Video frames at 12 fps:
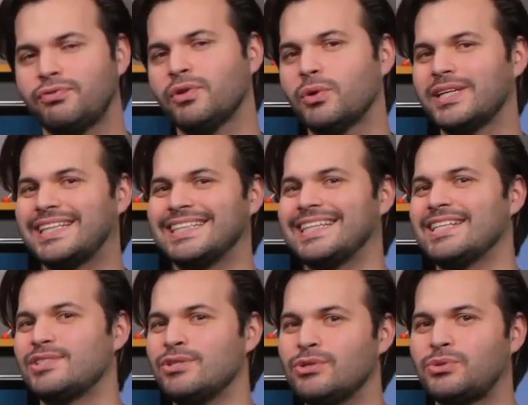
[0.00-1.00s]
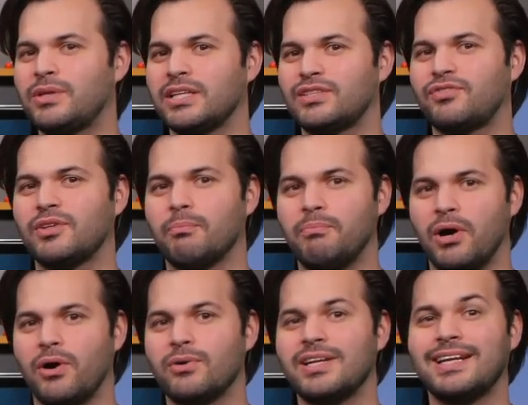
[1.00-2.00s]
fluid contains nutrients for the
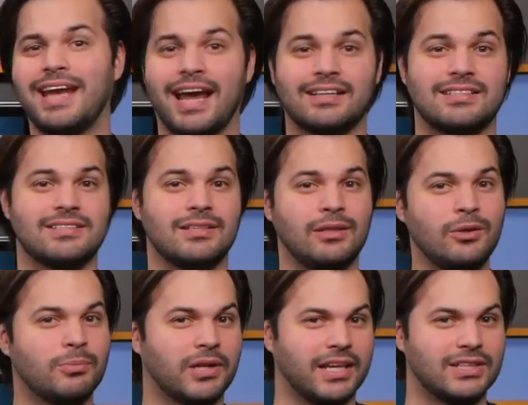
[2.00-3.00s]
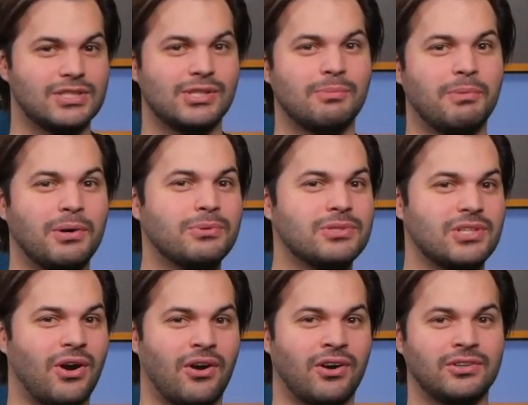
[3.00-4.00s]
bone and acts as a lubricant, so the bones
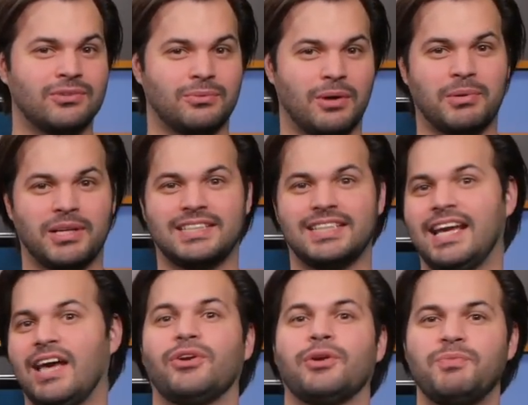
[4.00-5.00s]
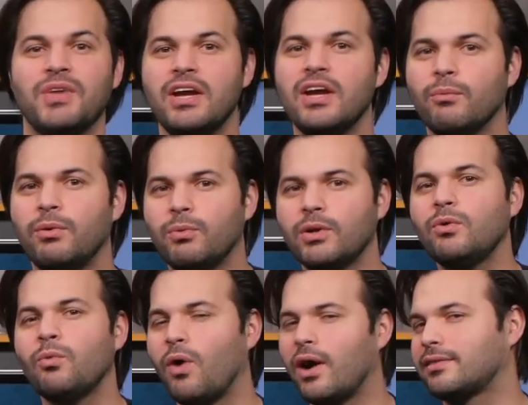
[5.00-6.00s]
aren't rubbing together. We wouldn't
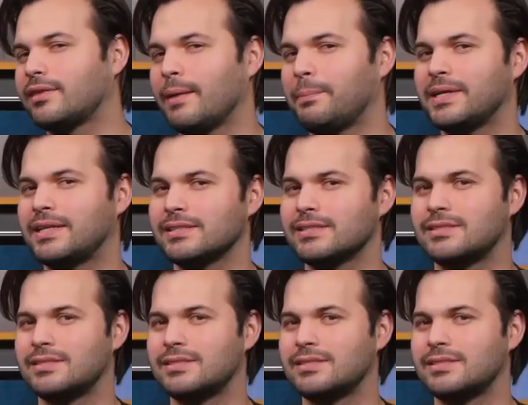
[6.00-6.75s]
want that because